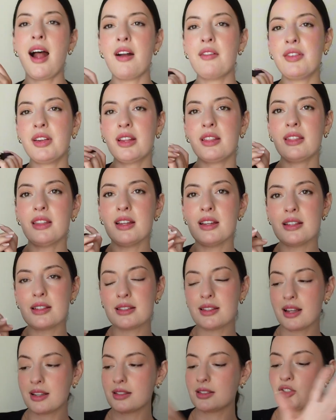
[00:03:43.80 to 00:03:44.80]
having
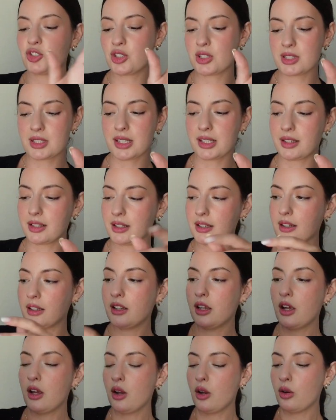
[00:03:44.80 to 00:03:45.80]
this as just like a,
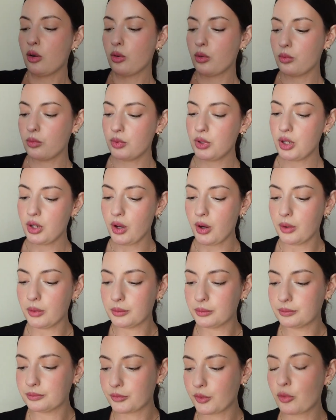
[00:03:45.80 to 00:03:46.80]
you
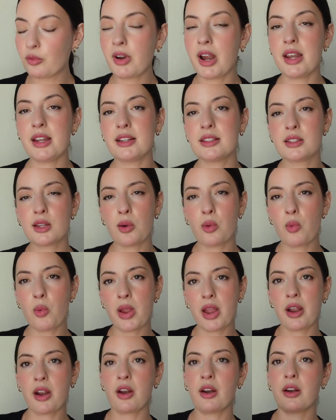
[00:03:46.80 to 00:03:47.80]
know, ready to
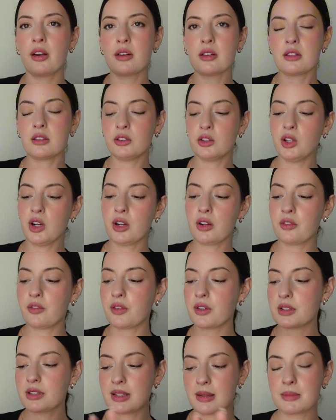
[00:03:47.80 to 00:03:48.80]
wear look
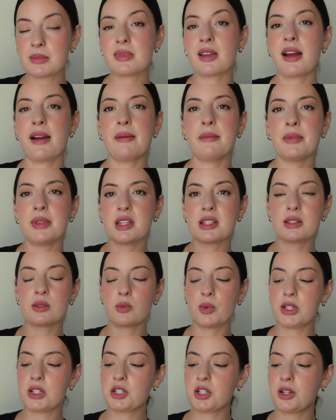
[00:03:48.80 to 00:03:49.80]
for sometime this
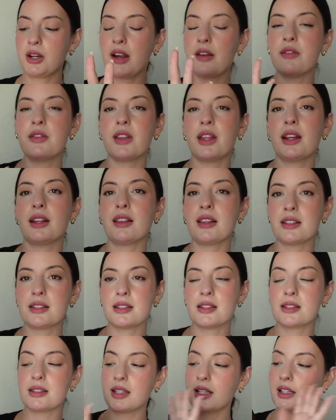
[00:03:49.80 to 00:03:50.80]
winter. I feel like
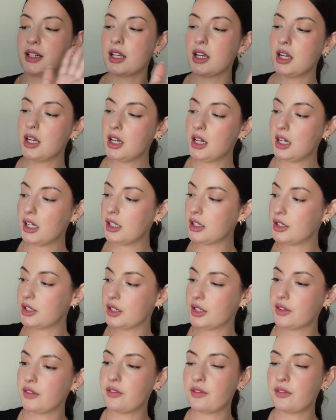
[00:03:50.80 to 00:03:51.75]
this is like a good